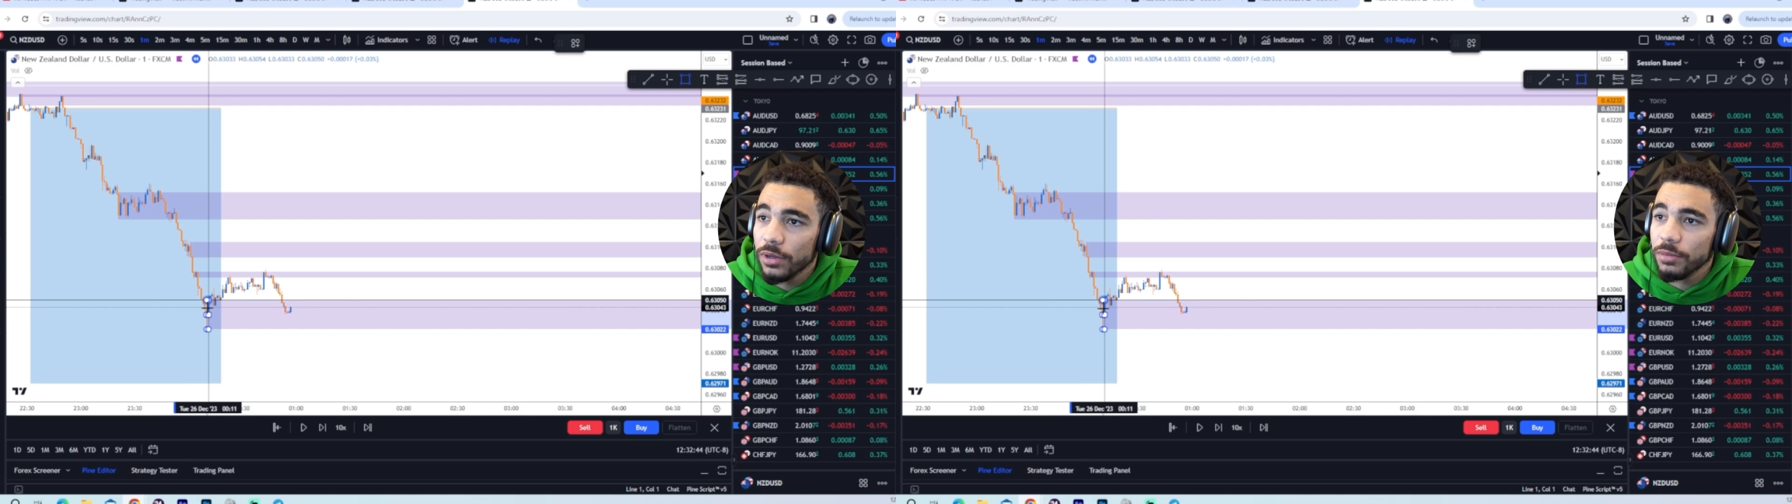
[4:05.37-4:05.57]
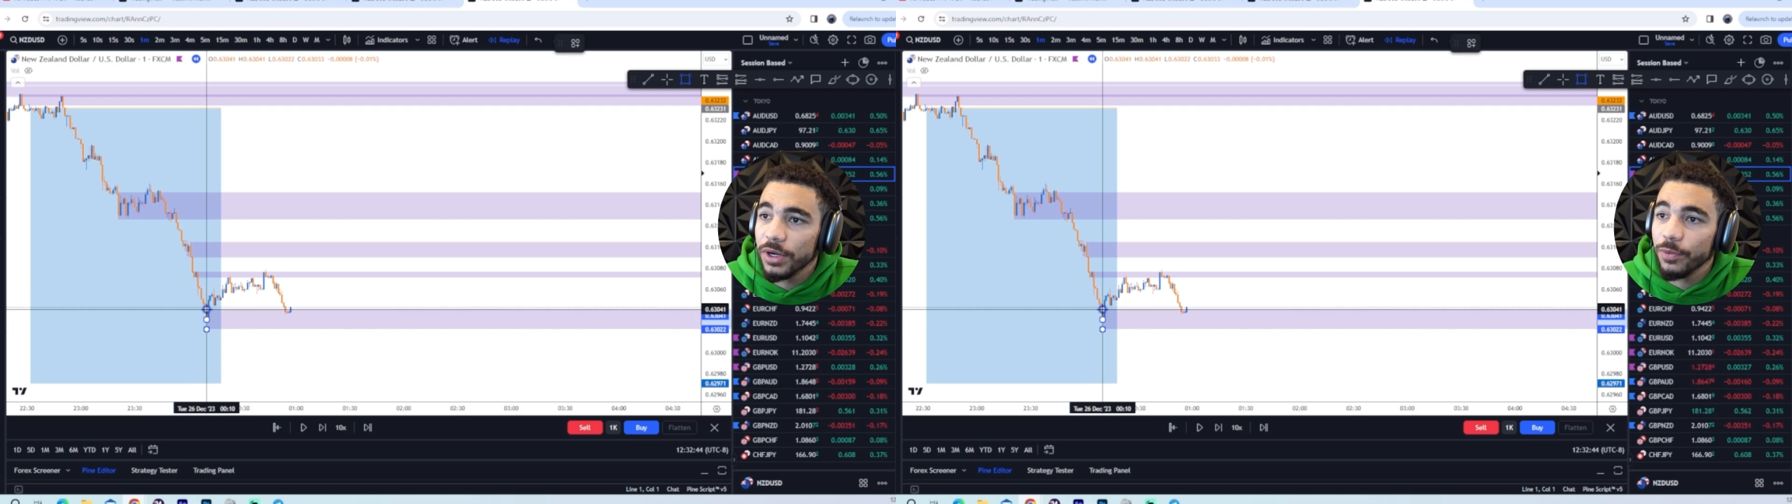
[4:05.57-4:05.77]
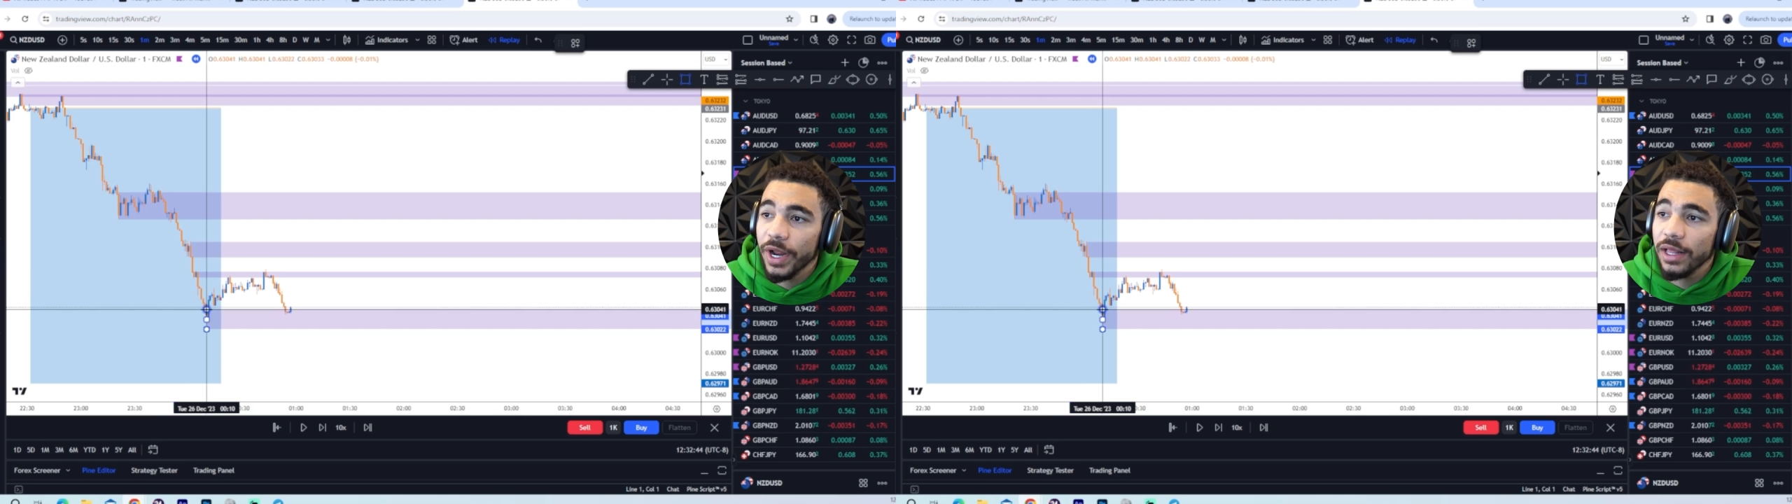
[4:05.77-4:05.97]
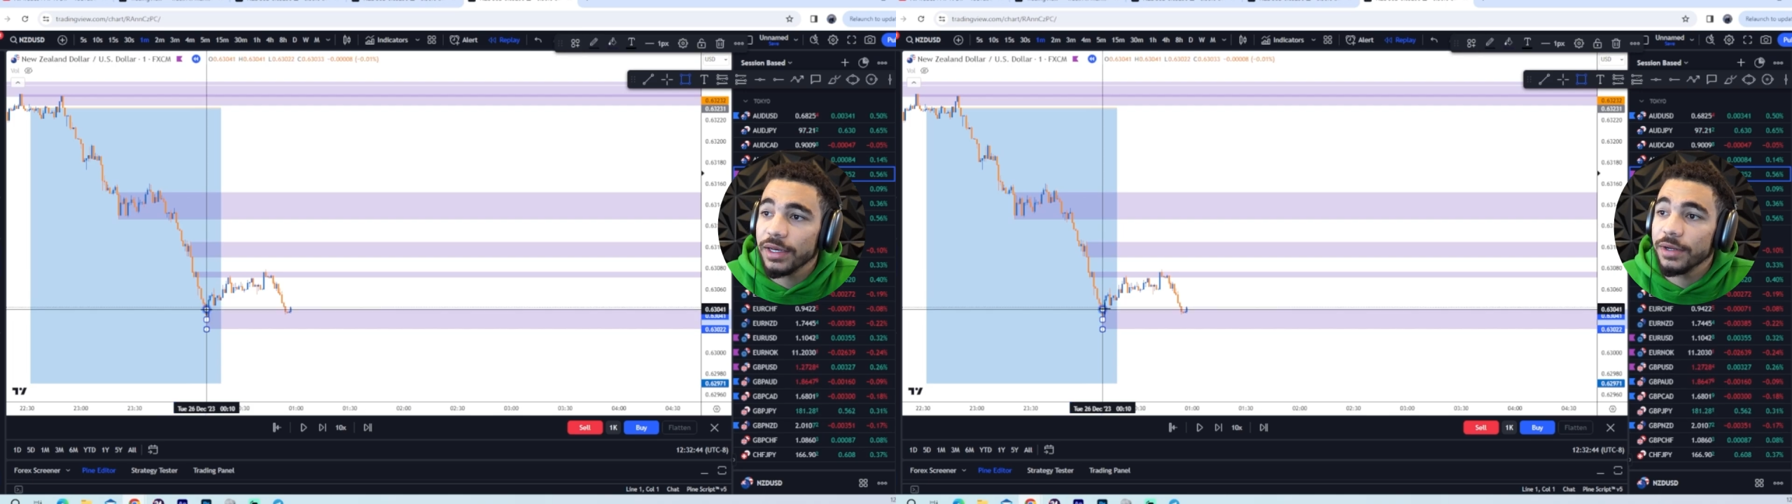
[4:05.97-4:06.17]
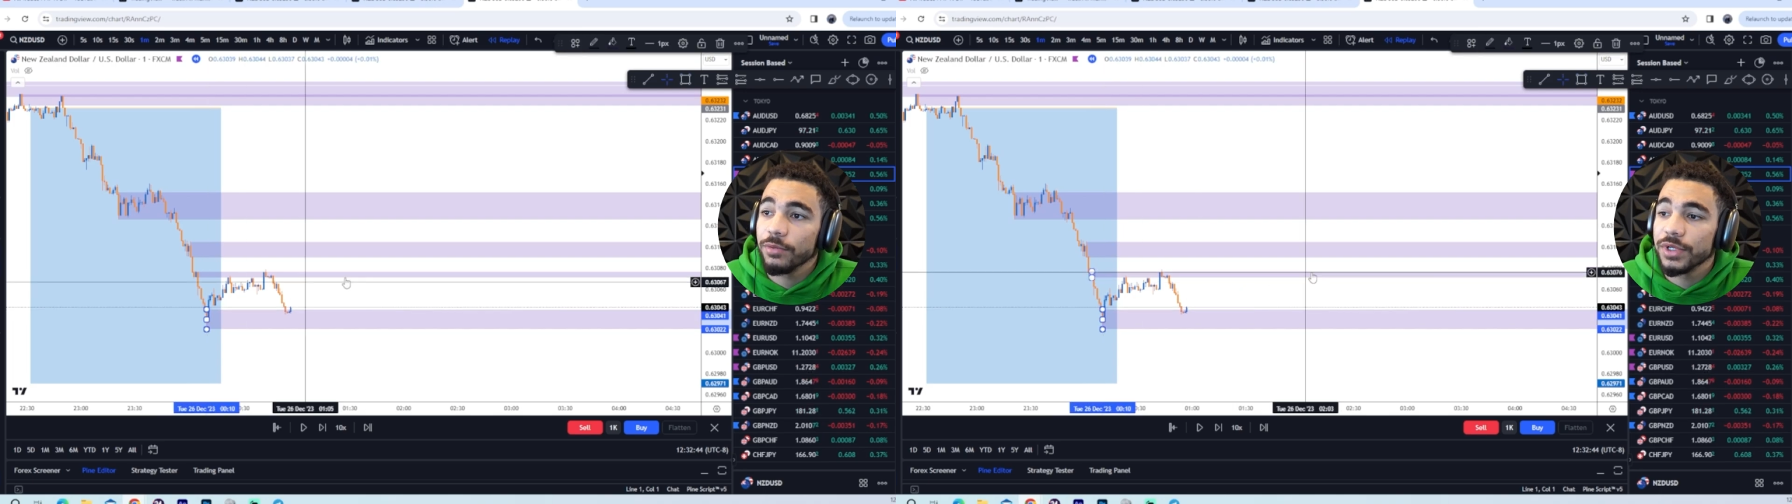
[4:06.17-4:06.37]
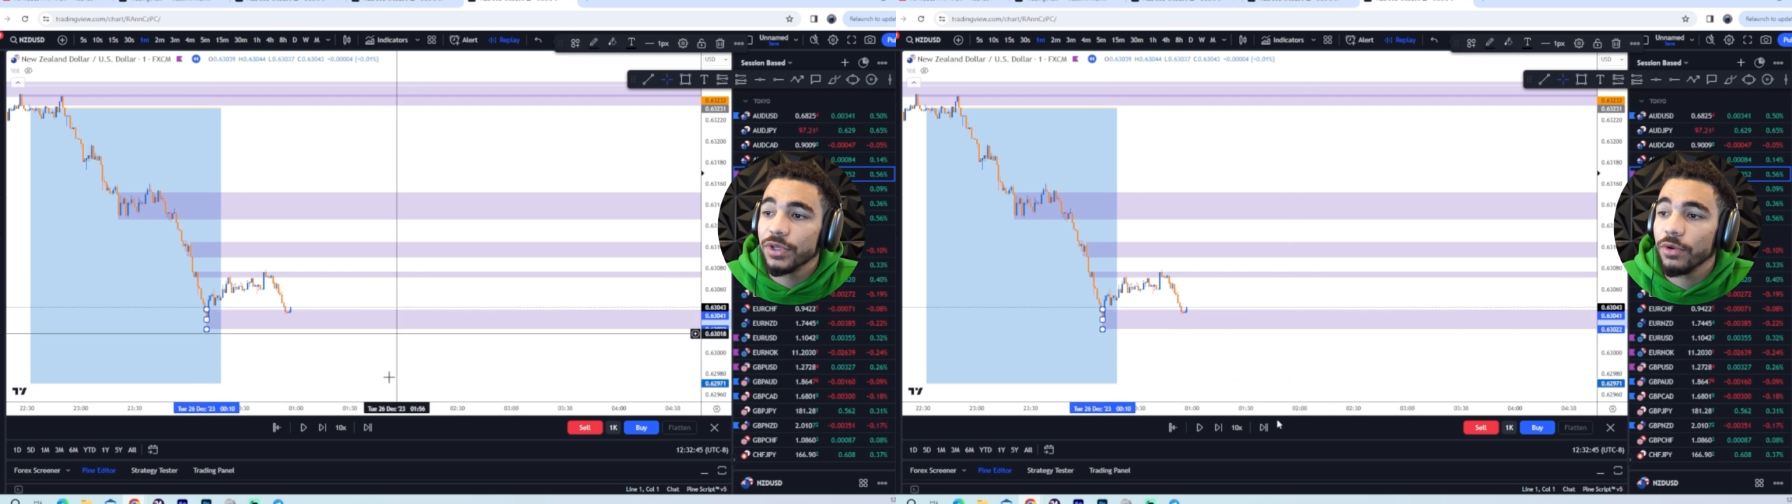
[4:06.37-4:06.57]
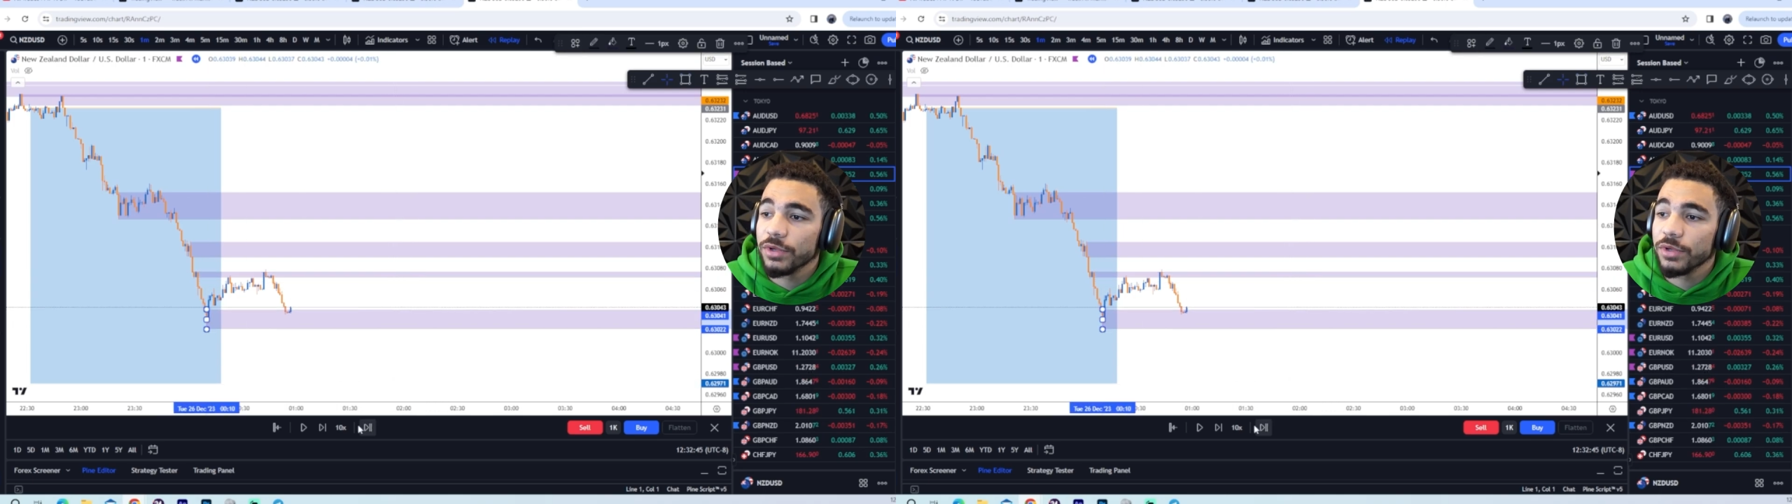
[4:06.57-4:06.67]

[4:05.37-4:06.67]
But in reality, we start